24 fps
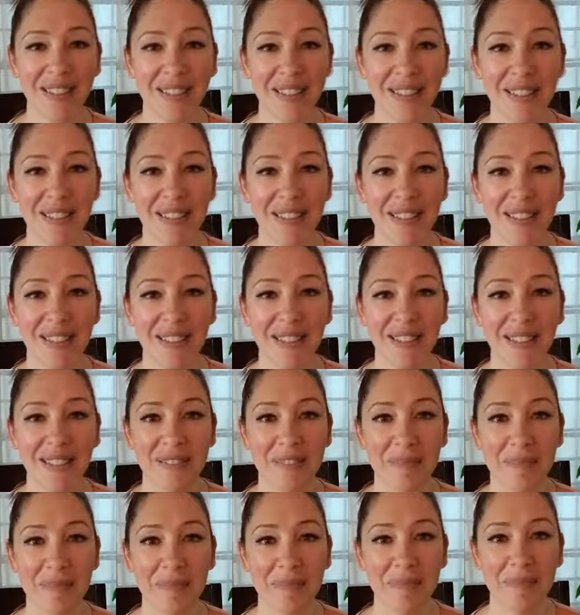
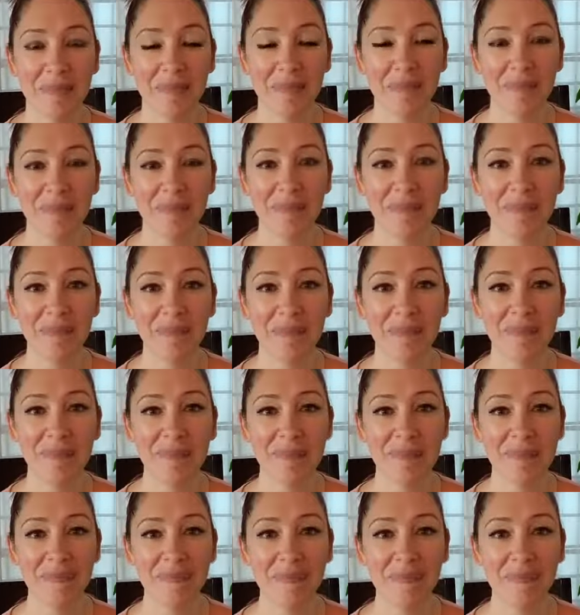[no speech]